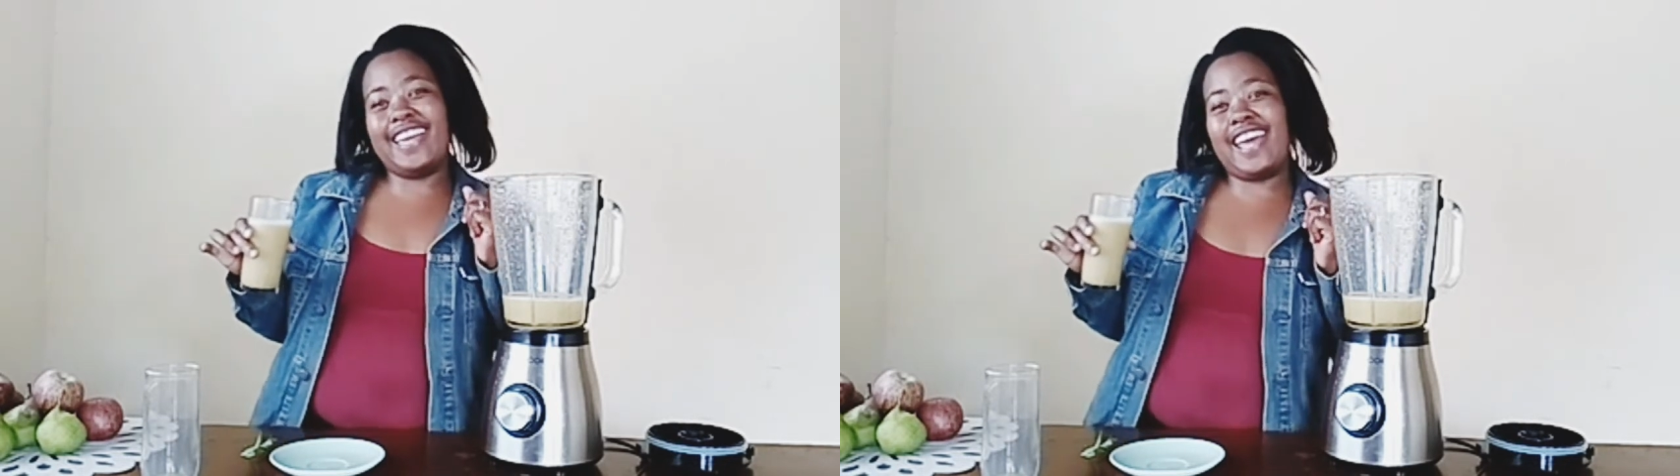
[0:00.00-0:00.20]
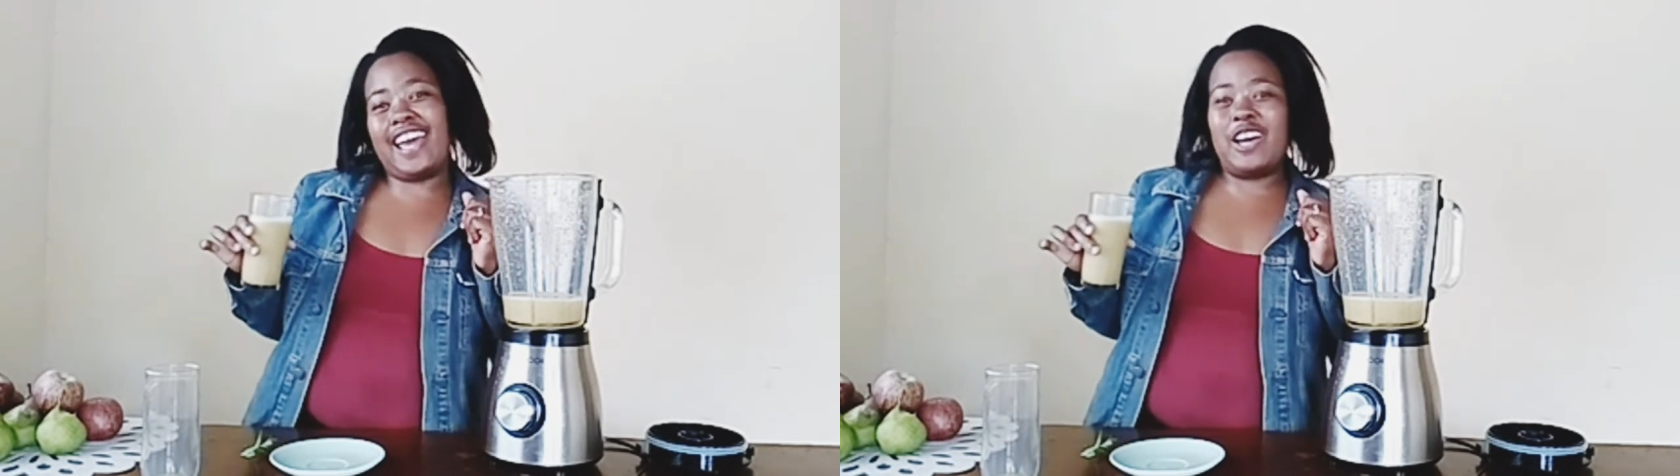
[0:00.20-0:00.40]

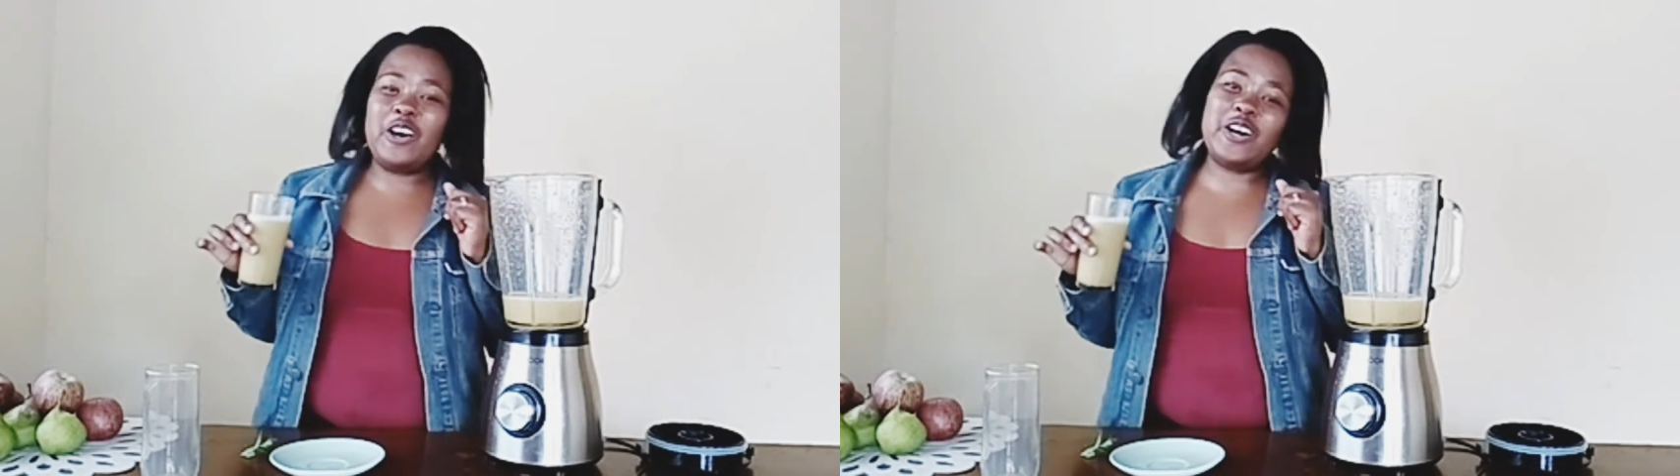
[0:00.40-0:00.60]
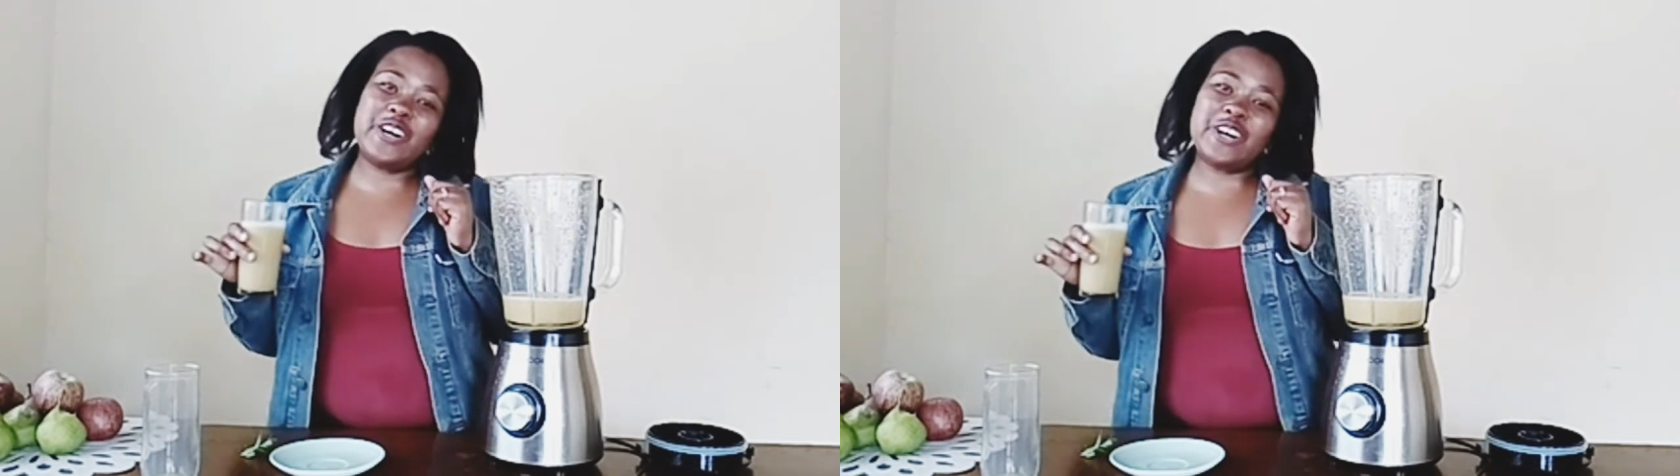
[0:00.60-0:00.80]

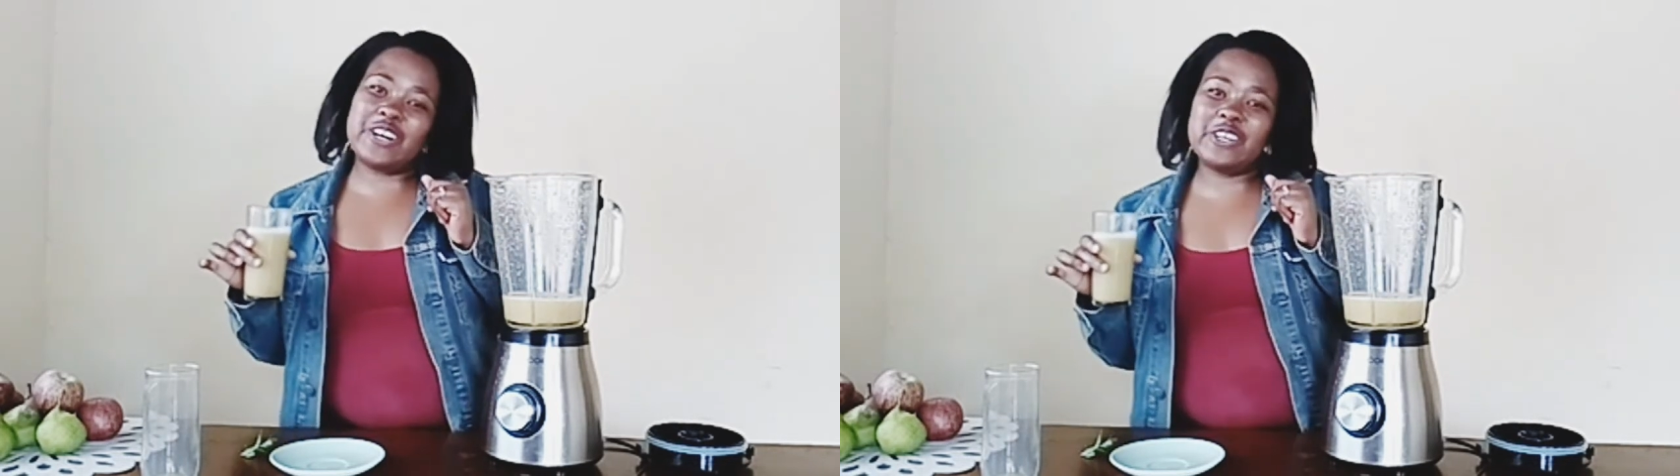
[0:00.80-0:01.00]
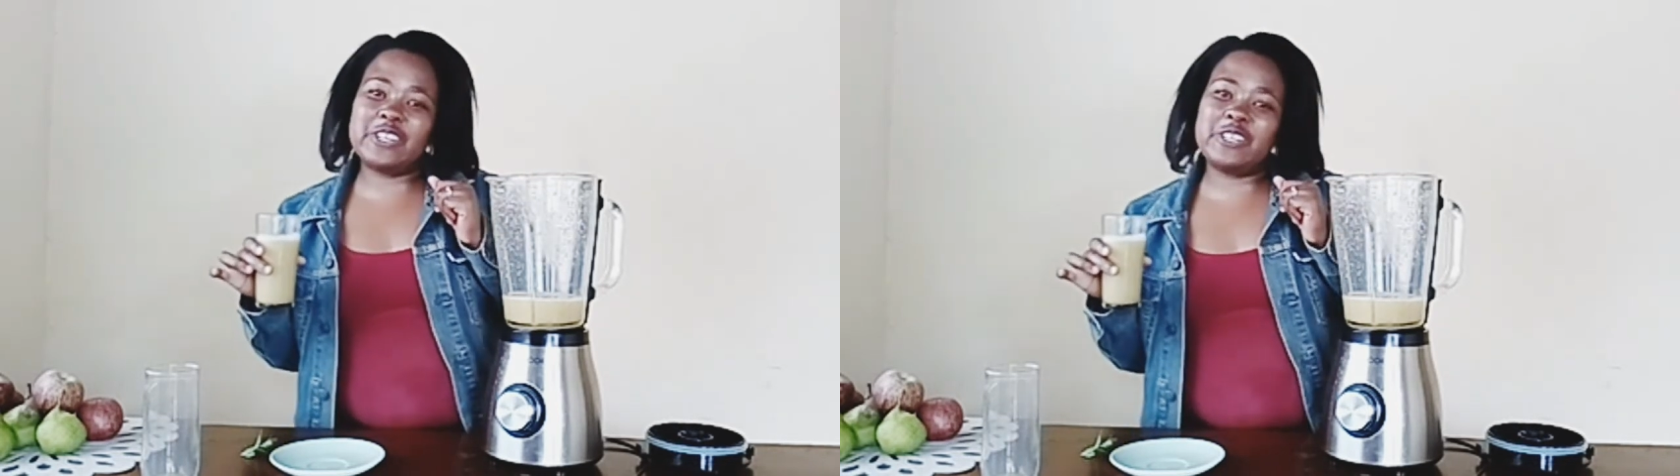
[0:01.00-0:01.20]

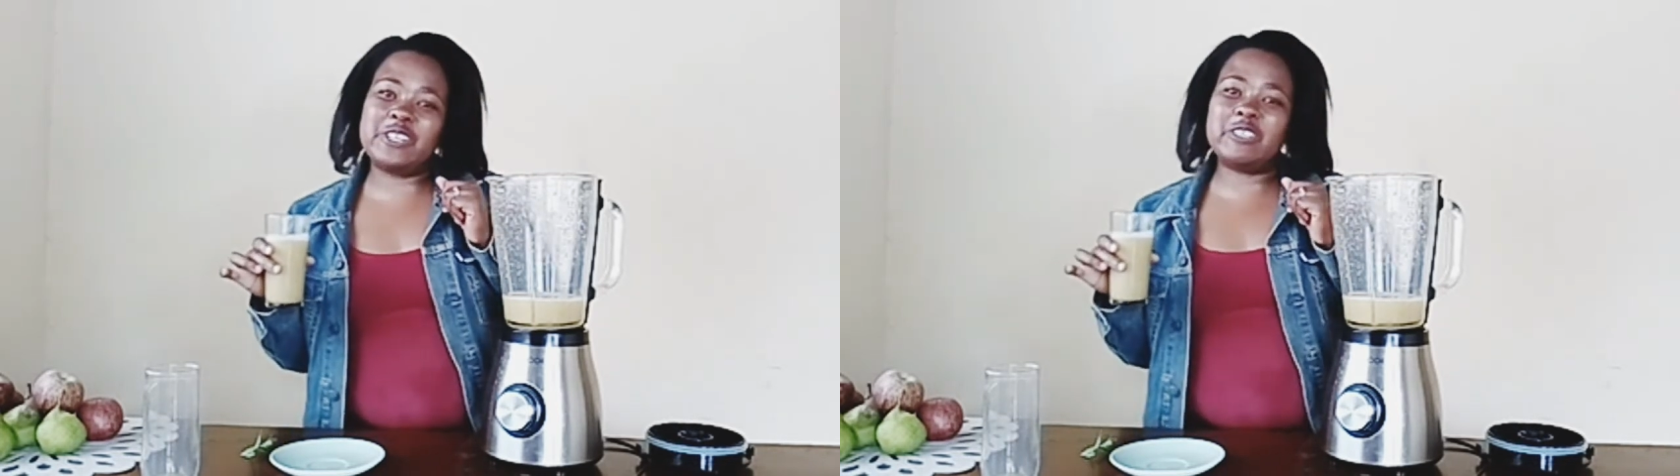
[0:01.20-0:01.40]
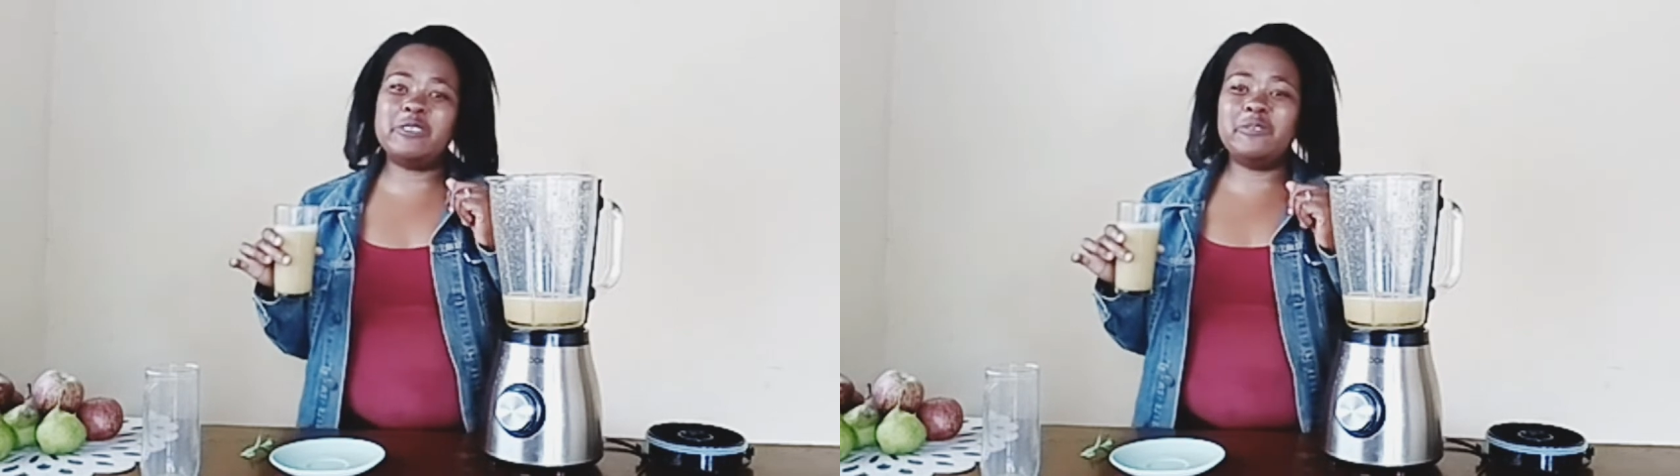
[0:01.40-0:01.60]

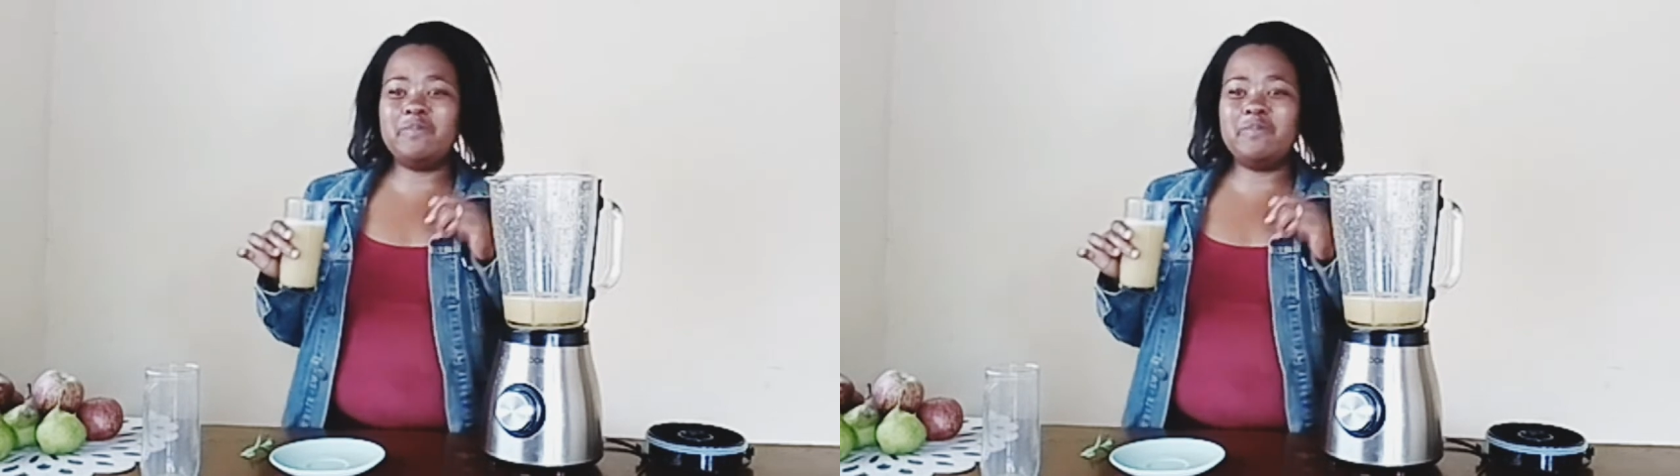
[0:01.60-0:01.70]
home.